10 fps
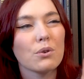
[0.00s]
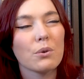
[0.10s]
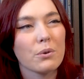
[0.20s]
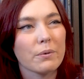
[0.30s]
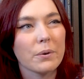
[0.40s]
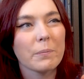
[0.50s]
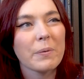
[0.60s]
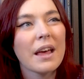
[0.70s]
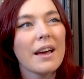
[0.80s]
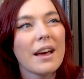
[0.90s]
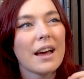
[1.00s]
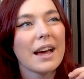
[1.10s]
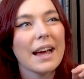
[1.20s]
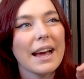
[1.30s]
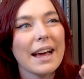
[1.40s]
or through,
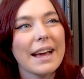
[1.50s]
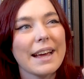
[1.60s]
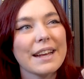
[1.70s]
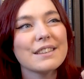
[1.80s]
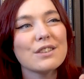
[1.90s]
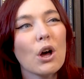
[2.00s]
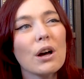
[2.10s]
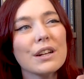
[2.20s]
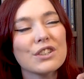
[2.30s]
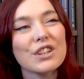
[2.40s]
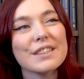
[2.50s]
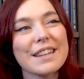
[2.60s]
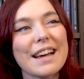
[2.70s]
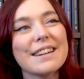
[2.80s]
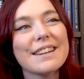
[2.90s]
is not just
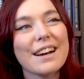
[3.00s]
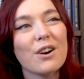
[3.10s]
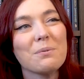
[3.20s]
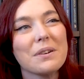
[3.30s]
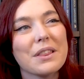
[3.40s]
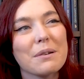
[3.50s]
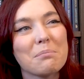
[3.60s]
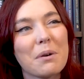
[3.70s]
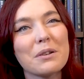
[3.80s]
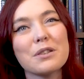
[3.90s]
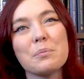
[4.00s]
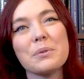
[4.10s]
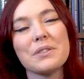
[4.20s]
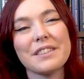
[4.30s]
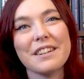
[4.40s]
ending up with
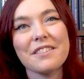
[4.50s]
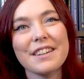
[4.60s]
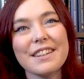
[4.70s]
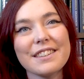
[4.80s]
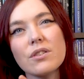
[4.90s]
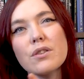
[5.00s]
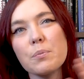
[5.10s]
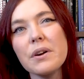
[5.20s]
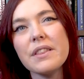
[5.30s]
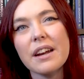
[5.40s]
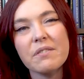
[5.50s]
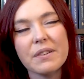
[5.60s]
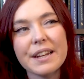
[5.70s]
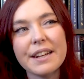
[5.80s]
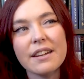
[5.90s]
multiple series to the point that I'm
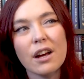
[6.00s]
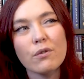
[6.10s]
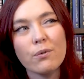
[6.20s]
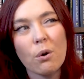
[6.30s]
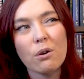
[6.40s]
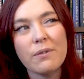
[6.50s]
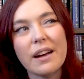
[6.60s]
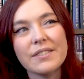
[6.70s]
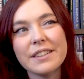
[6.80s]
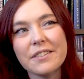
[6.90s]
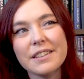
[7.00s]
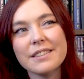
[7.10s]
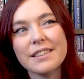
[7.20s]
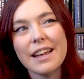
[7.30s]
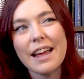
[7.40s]
reading 4 or 5
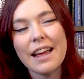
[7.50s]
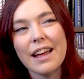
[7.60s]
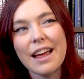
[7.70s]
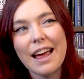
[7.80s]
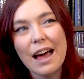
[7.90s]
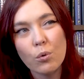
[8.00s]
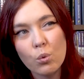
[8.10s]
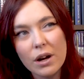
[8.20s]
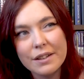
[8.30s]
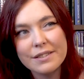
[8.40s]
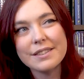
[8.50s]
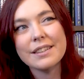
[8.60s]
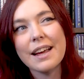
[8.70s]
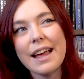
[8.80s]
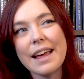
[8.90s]
series at once
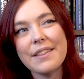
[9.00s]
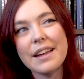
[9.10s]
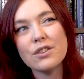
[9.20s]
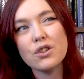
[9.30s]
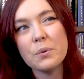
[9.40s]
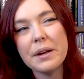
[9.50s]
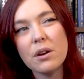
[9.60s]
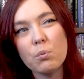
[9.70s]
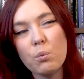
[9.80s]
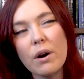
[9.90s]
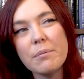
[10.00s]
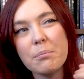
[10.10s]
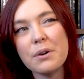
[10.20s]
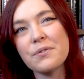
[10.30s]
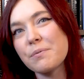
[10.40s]
and then doing 1
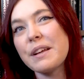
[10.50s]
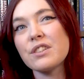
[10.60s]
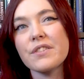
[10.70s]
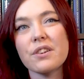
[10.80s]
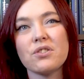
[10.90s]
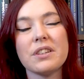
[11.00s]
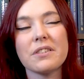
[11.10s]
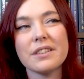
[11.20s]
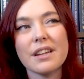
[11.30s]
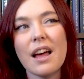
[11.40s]
book from each of those series